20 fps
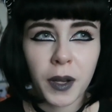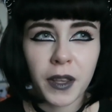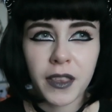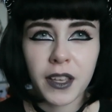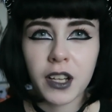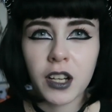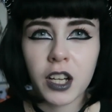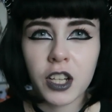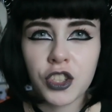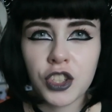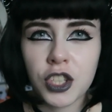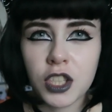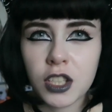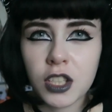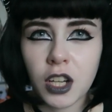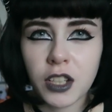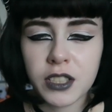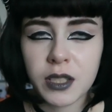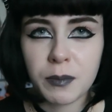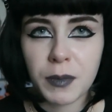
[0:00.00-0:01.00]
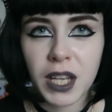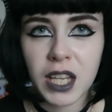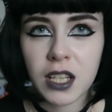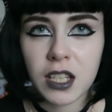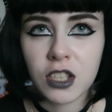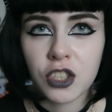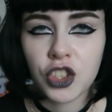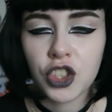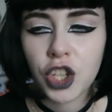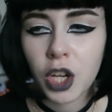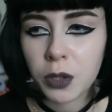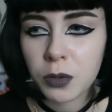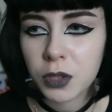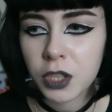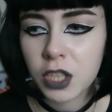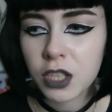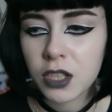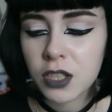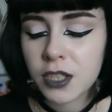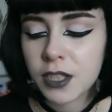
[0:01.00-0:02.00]
I think I just started making
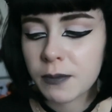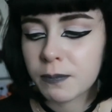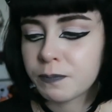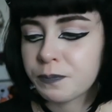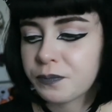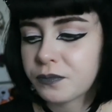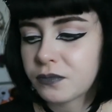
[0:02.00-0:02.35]
chokers,